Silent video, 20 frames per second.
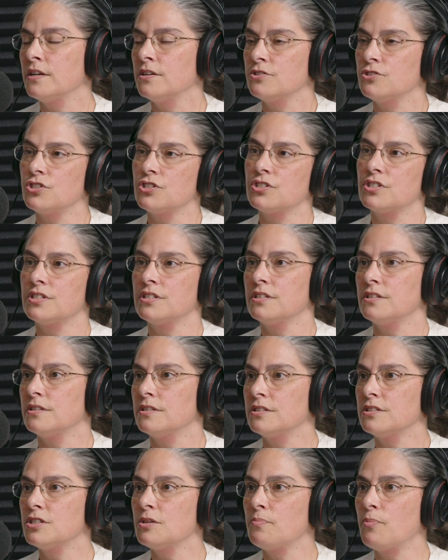just
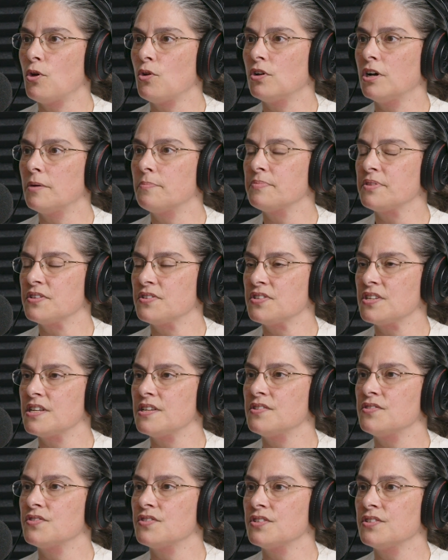to bulk up the
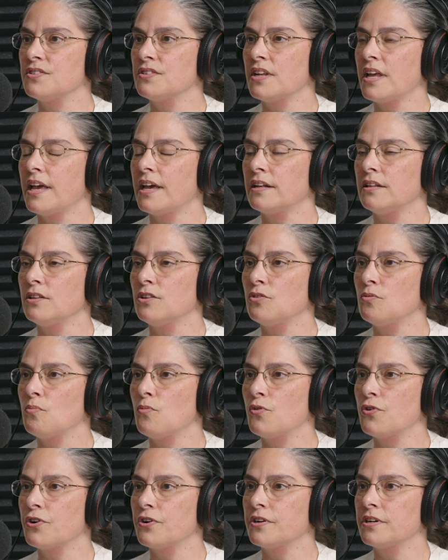scenes and add a little
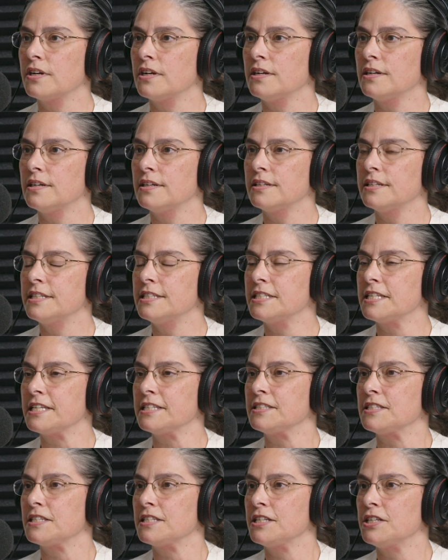more
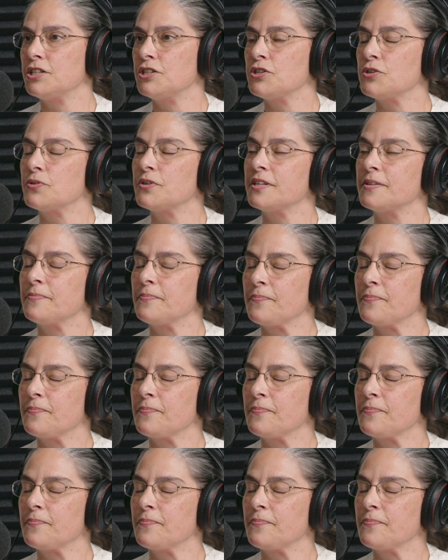intensity to it.